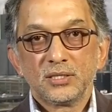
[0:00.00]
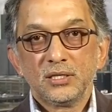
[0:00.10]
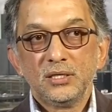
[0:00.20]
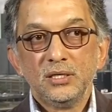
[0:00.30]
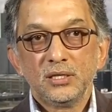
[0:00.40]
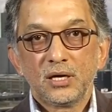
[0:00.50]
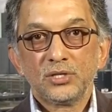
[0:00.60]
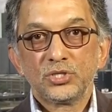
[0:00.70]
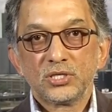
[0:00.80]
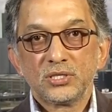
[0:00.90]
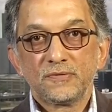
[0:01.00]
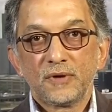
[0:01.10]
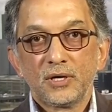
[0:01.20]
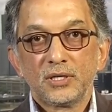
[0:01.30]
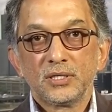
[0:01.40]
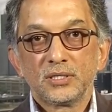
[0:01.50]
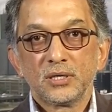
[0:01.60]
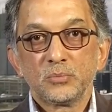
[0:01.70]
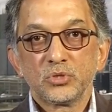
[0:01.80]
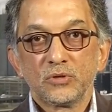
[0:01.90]
certainly unjustified in
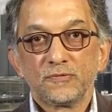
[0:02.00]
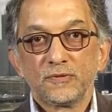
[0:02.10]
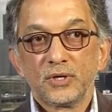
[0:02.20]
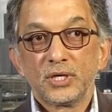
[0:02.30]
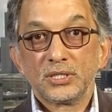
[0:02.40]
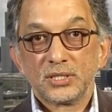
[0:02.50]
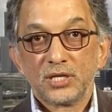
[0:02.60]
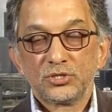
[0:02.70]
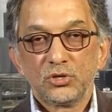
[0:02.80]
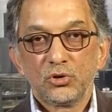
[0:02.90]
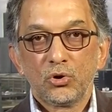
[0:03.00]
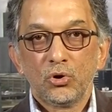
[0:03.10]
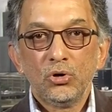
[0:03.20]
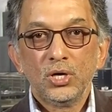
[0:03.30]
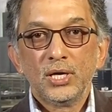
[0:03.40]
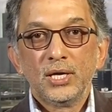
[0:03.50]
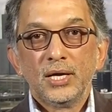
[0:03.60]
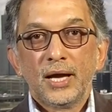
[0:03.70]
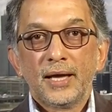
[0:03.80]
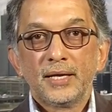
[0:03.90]
terms of uh, international law
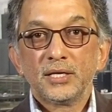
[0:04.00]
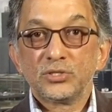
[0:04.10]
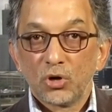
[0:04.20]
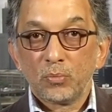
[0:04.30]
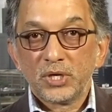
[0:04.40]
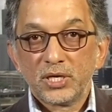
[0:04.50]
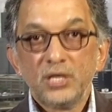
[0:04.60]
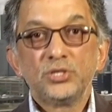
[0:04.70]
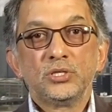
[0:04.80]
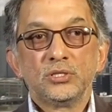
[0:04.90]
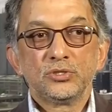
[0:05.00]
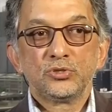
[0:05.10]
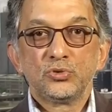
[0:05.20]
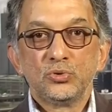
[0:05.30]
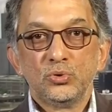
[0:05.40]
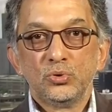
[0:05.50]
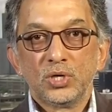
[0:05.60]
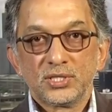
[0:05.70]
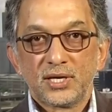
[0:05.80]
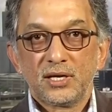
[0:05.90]
and its obligations to
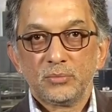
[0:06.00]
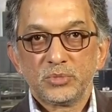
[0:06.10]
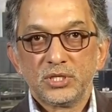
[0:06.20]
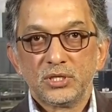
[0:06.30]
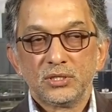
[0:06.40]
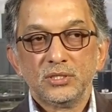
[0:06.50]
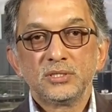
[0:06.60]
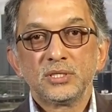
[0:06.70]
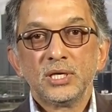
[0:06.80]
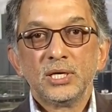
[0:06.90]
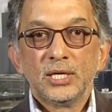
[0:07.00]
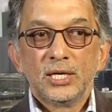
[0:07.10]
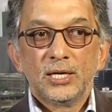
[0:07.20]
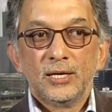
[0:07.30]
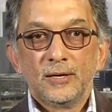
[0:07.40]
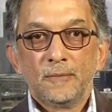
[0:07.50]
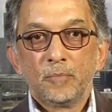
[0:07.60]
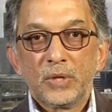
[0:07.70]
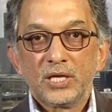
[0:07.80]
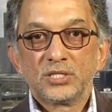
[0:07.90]
asylum seekers.
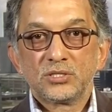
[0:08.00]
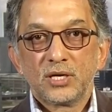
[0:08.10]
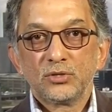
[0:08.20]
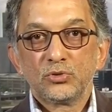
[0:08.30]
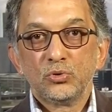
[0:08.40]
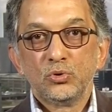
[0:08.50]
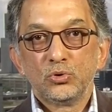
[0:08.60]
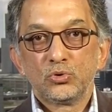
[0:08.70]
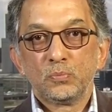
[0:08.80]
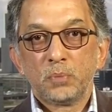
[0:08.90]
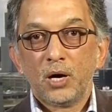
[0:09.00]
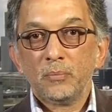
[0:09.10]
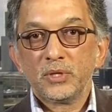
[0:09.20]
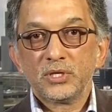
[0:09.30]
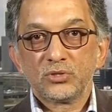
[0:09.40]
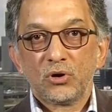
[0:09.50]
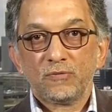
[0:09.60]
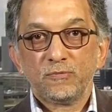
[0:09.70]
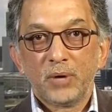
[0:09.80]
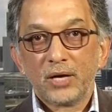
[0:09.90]
Um, it's trying to, to palm these
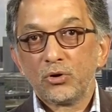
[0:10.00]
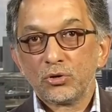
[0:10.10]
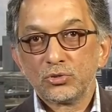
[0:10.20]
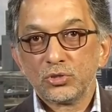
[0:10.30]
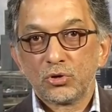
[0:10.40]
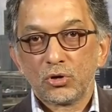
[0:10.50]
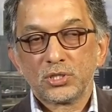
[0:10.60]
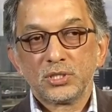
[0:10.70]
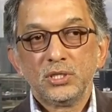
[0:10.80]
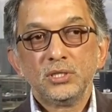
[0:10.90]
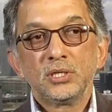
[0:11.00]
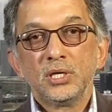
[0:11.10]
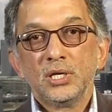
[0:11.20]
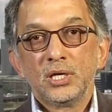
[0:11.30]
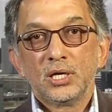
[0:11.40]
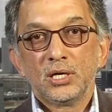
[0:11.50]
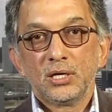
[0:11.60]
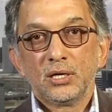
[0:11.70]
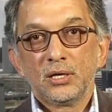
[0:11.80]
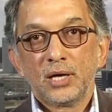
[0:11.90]
off back onto the continent
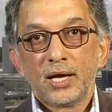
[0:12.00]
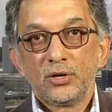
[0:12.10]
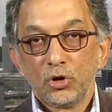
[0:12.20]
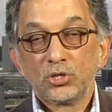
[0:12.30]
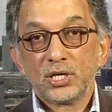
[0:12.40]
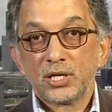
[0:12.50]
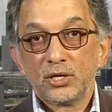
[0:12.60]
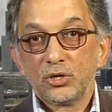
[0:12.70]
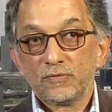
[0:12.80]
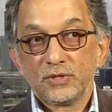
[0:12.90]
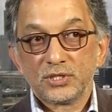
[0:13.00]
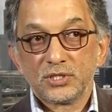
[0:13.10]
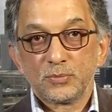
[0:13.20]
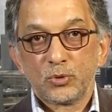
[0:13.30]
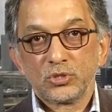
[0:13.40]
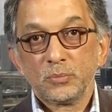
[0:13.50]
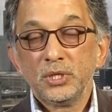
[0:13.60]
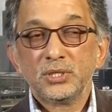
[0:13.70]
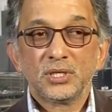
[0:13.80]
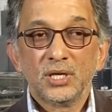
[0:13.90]
uh, and not take any of this
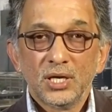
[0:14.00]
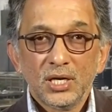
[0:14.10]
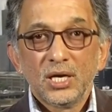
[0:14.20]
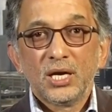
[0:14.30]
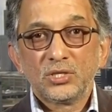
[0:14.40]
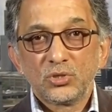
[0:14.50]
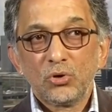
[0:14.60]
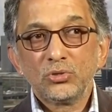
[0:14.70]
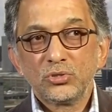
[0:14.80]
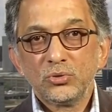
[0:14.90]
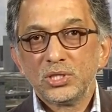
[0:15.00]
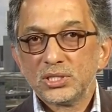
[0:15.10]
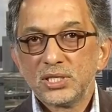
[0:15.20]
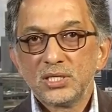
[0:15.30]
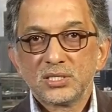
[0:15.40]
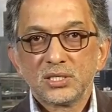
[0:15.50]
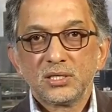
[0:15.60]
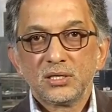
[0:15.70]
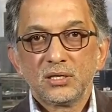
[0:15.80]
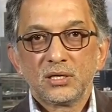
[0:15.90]
responsibility. It's also, in a sense,
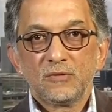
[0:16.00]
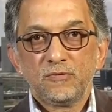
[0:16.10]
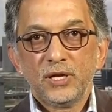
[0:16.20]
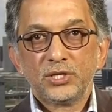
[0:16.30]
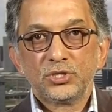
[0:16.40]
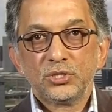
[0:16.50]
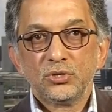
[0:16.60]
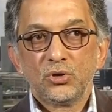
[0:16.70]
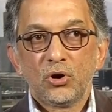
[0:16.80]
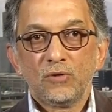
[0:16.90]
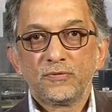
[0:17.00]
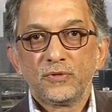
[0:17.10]
a, a reflection of